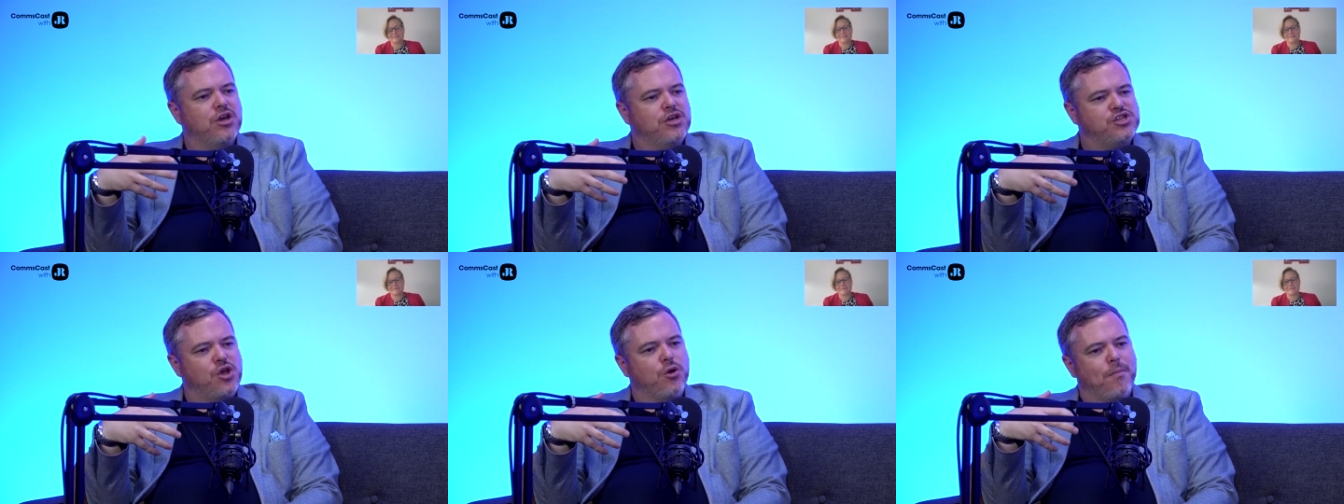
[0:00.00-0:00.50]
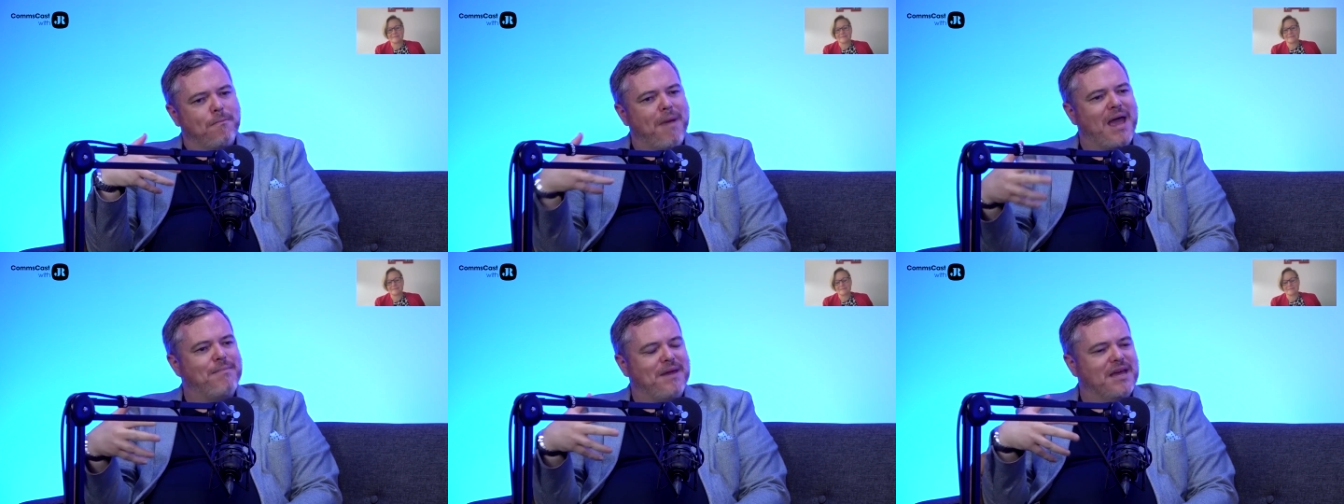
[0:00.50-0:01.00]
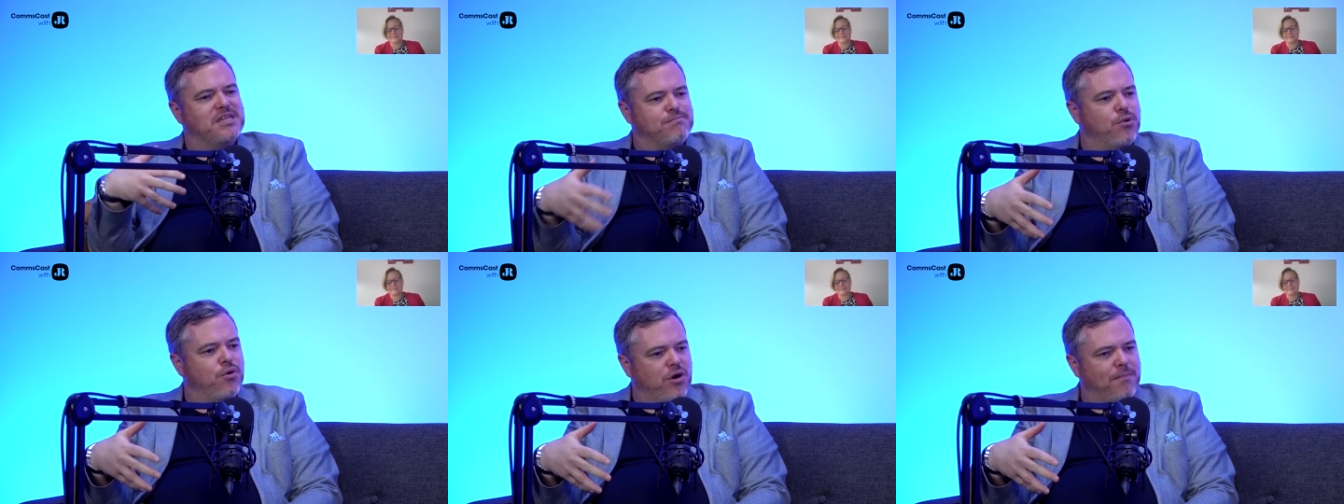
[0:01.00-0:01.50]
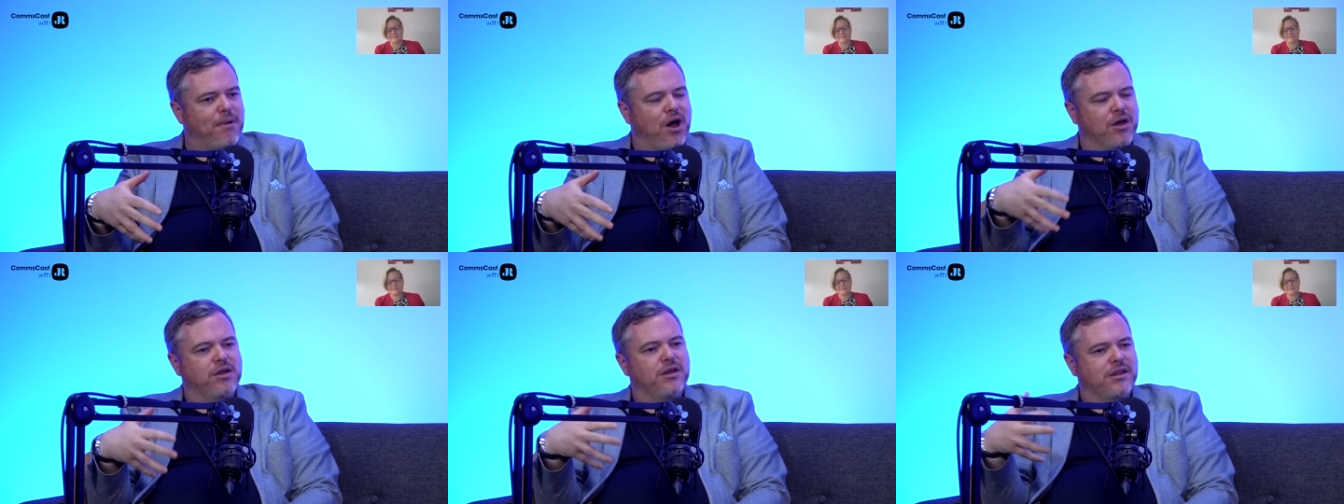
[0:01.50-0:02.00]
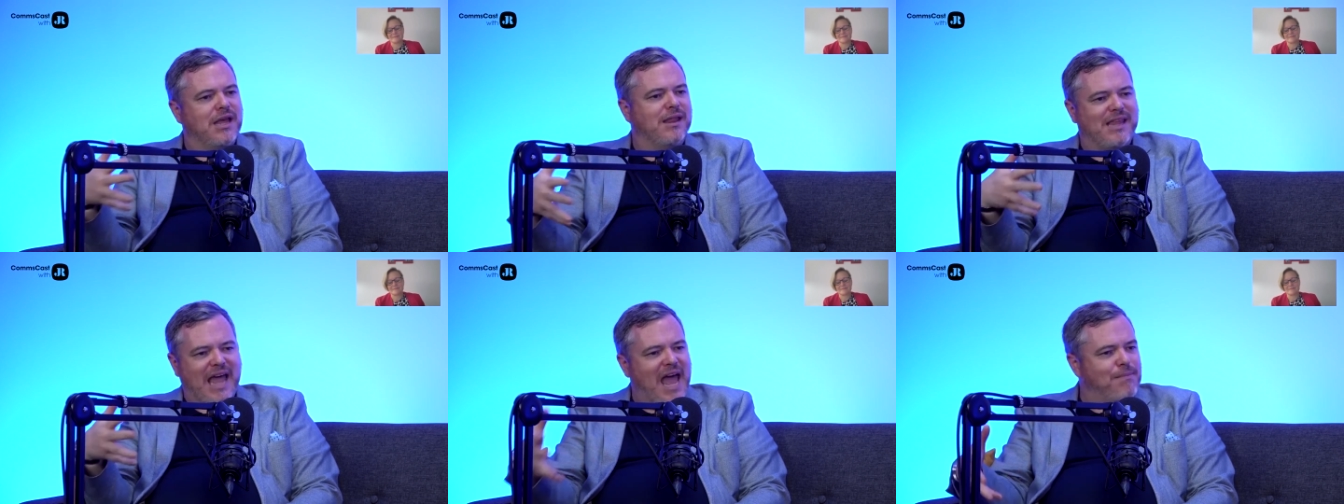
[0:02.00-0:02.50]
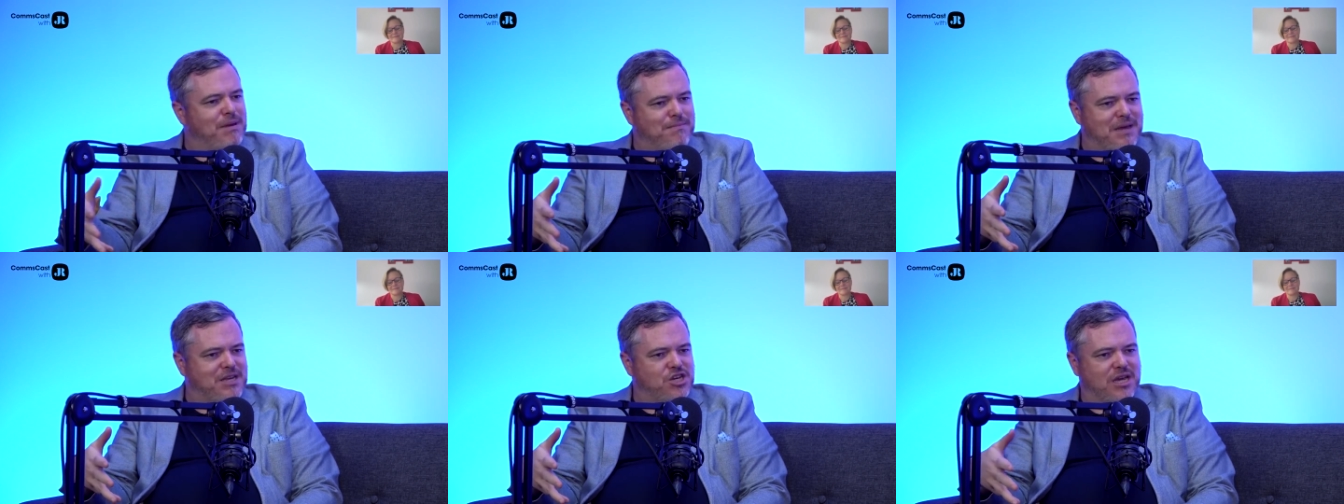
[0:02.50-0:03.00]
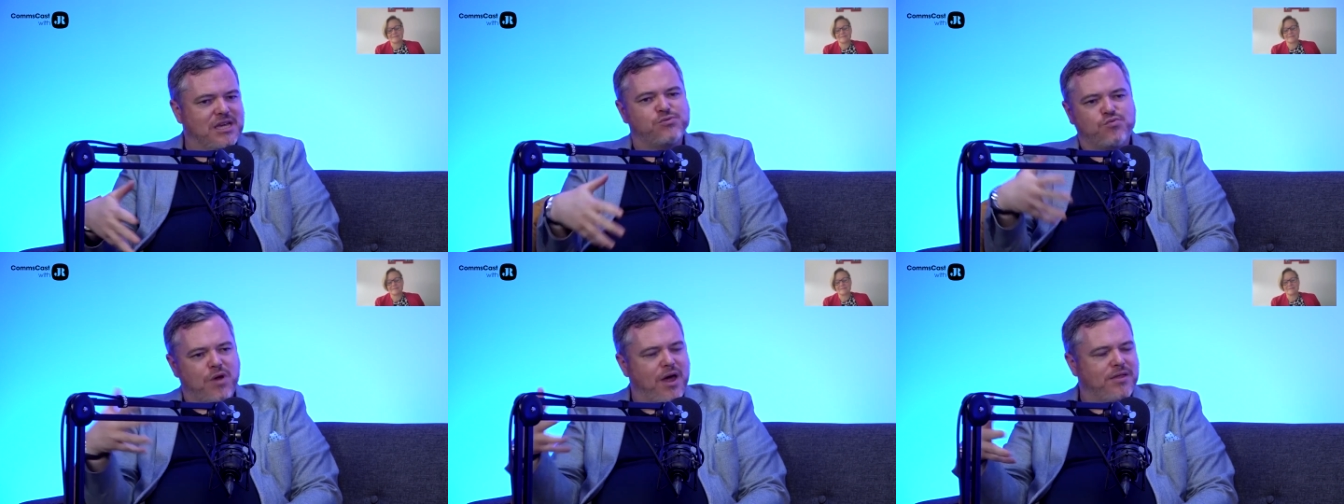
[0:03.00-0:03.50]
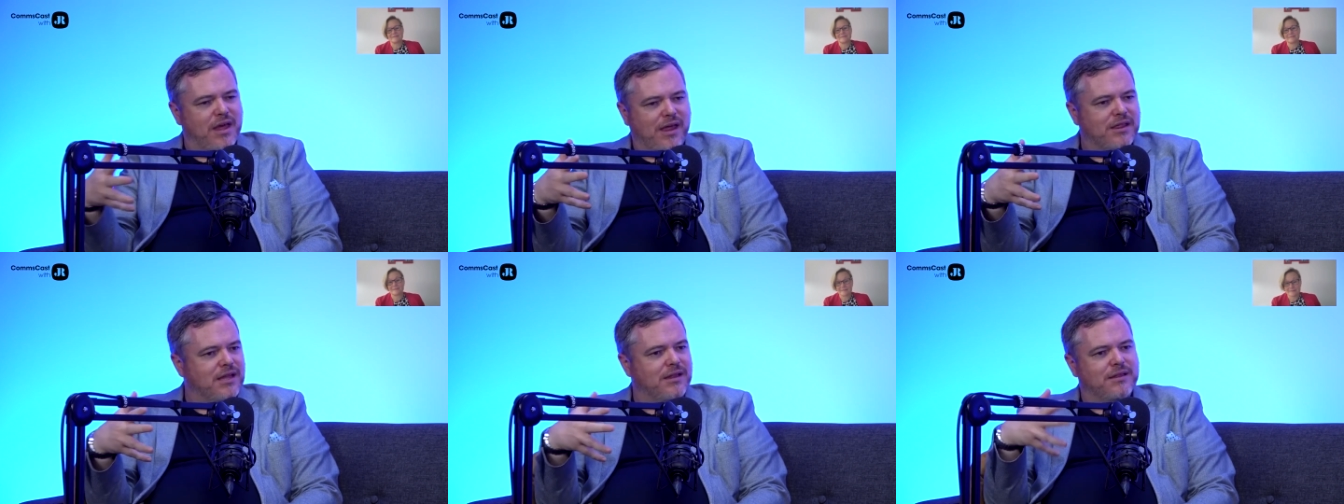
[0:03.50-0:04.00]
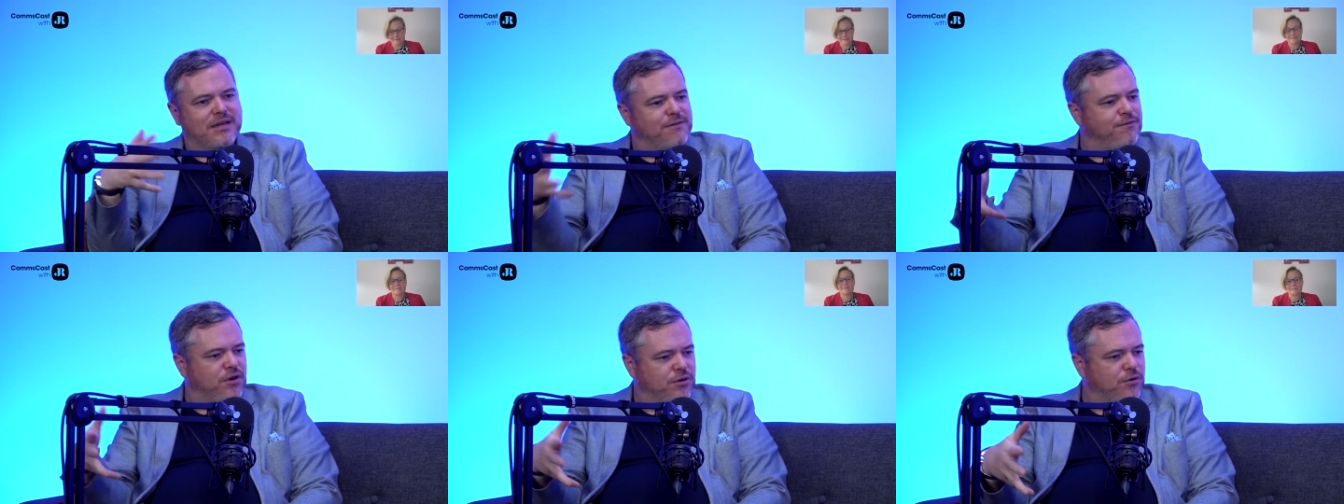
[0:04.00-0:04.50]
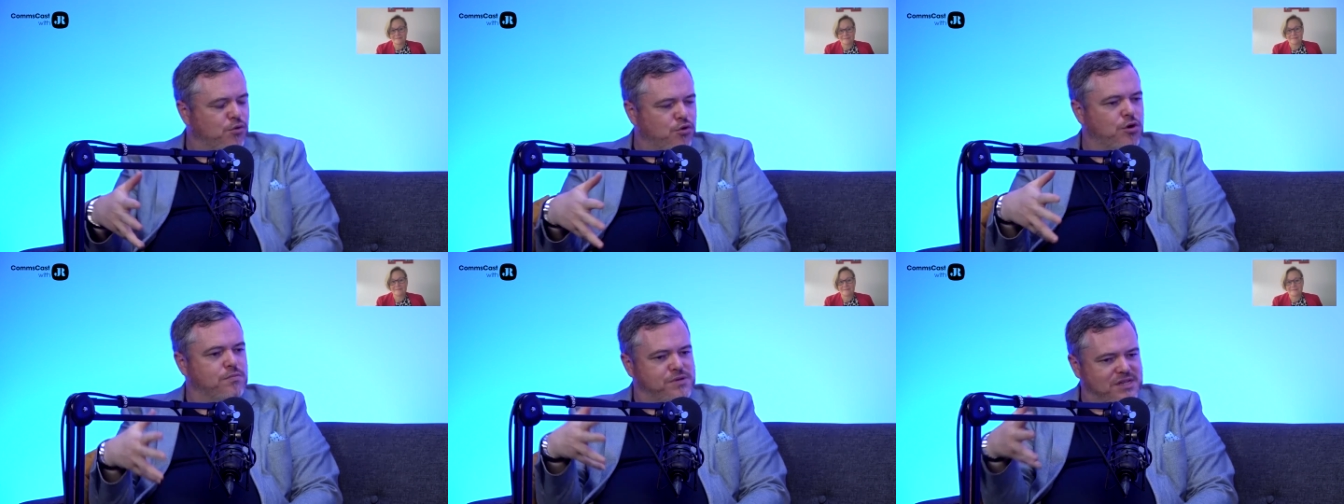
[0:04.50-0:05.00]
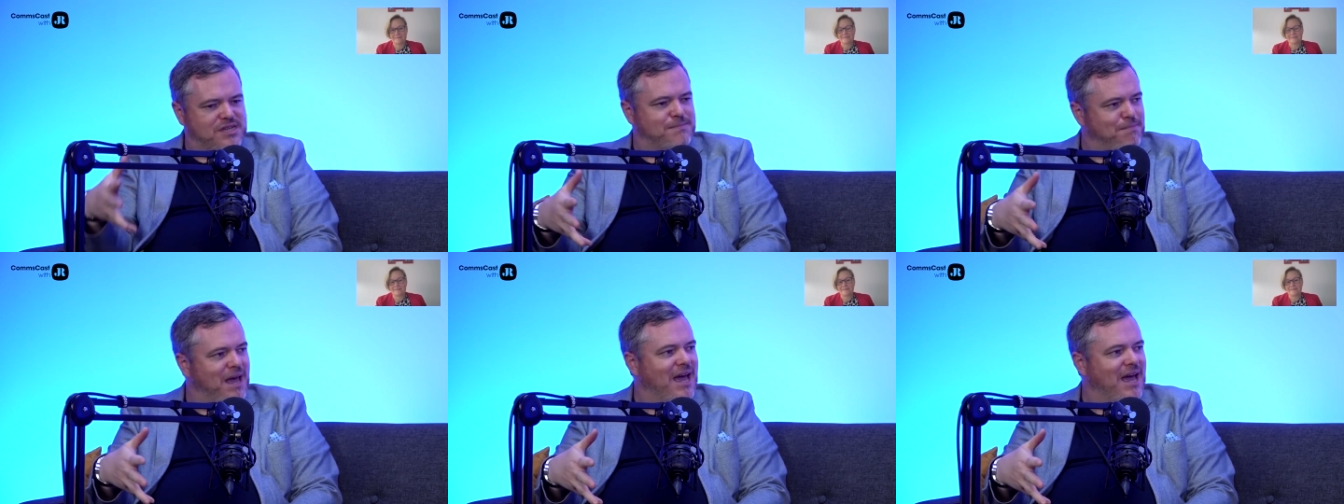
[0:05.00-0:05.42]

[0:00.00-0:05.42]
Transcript: So maybe it's more about the APPGs, the different groups that debate.